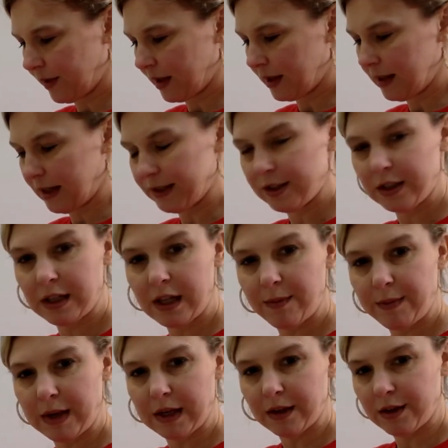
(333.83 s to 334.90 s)
And that should give
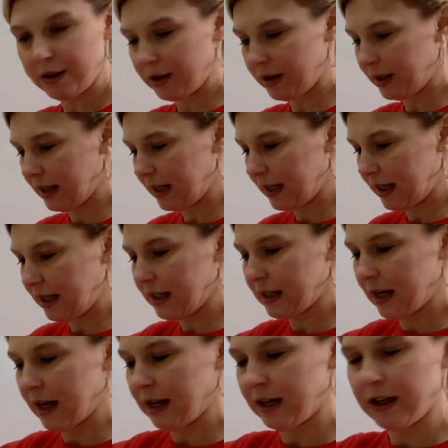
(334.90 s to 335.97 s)
me a good
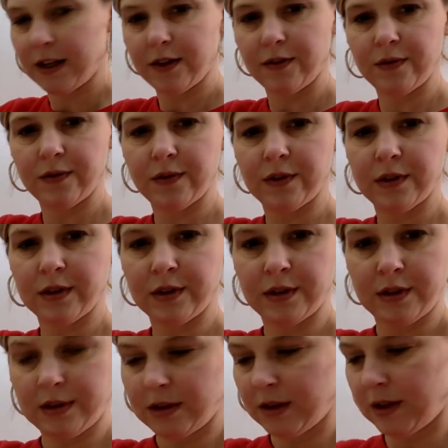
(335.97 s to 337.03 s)
kind of
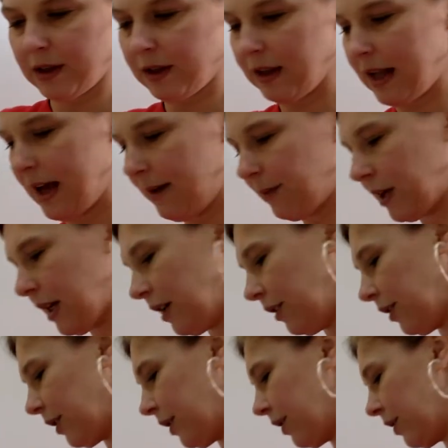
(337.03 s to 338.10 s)
lime
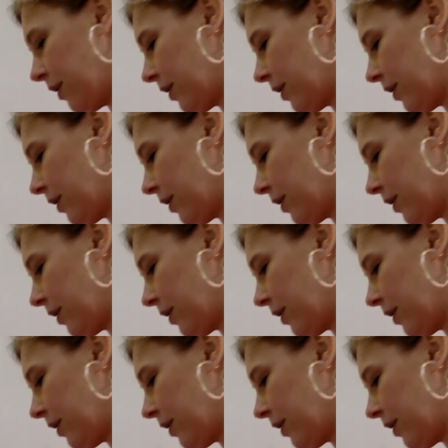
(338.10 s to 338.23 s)
color